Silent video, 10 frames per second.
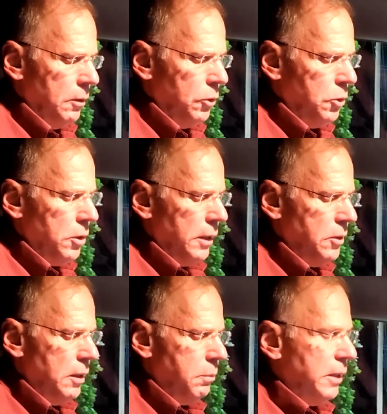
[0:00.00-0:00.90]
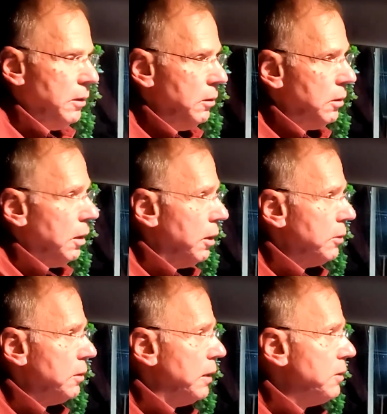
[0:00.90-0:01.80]
Usually I take my little card
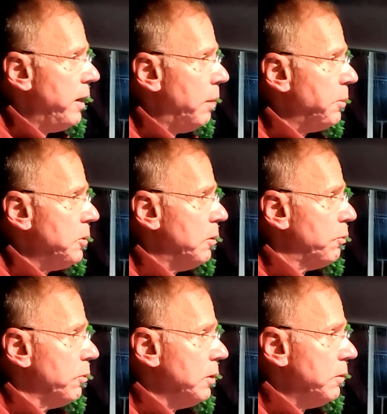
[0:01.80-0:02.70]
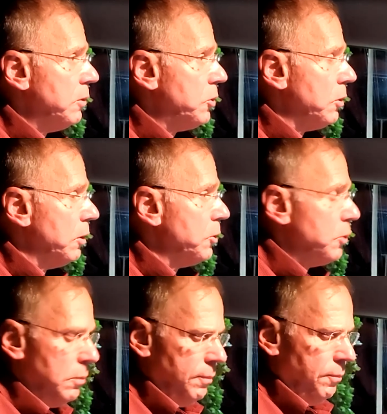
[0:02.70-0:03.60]
and I tap it to the front of the
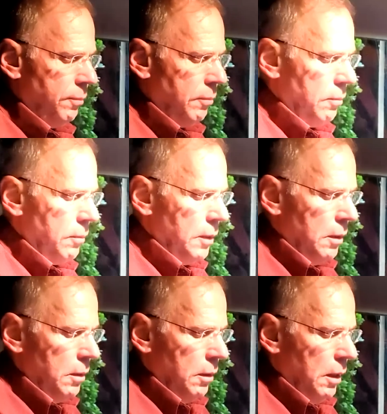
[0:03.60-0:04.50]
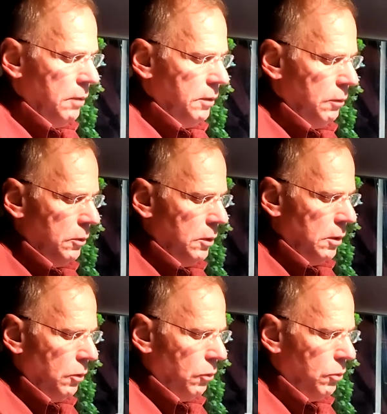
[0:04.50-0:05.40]
charger. I've never done
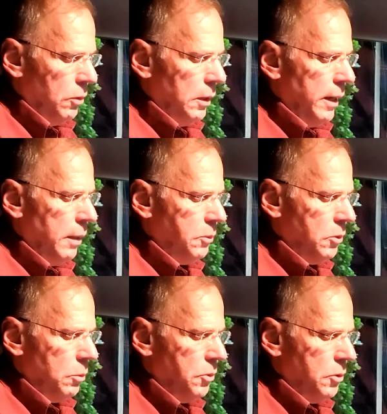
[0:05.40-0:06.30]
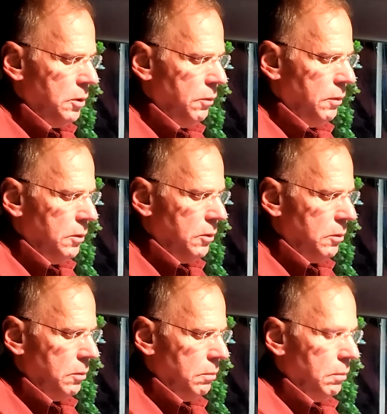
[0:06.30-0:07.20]
it through the app, so we'll see if
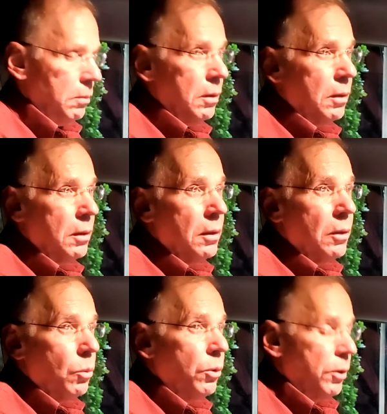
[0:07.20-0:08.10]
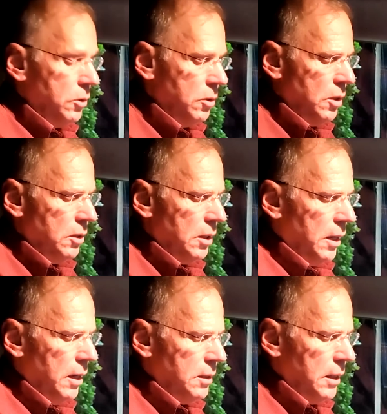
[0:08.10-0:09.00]
this works. It says
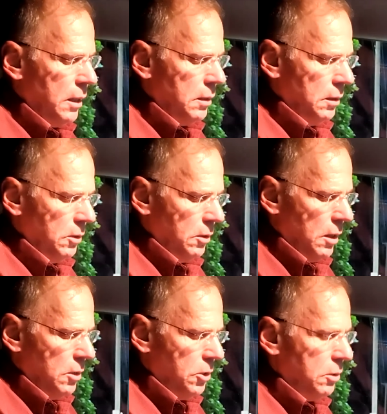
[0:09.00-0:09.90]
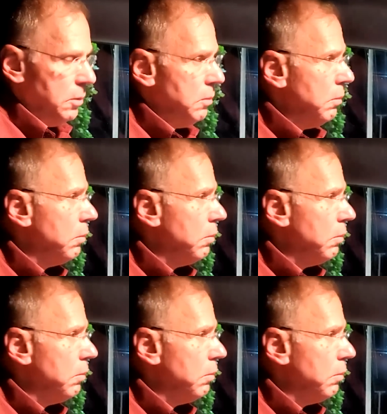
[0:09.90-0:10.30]
contacting station.